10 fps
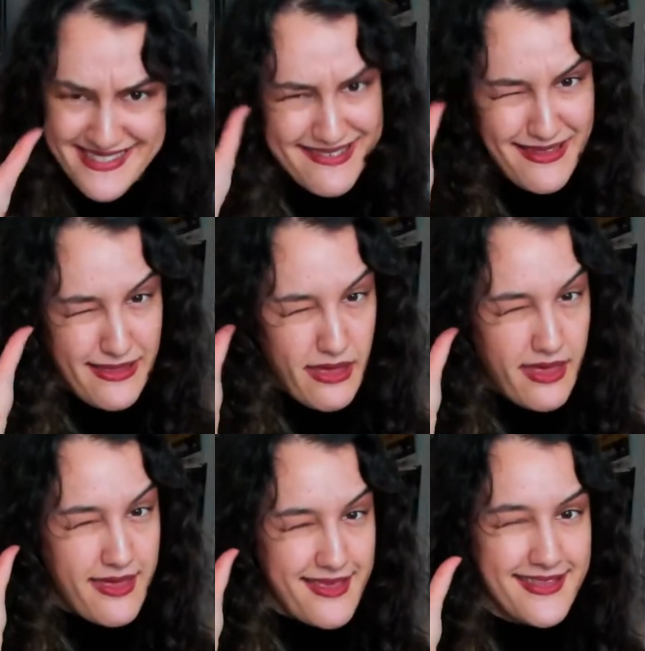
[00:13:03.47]

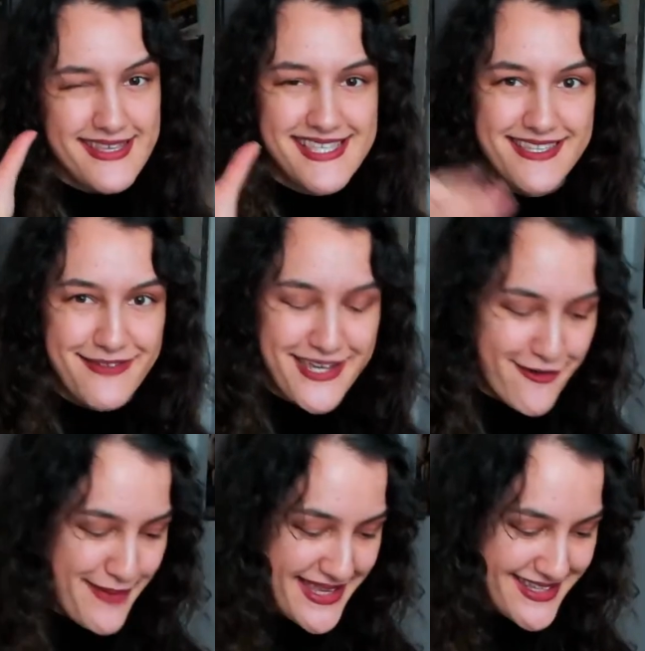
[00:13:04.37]
does it trick
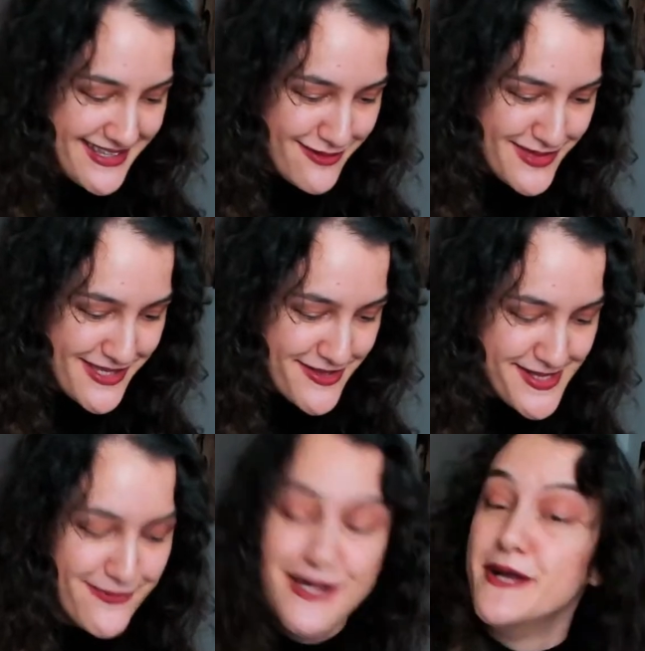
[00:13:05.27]
your mind a little bit also?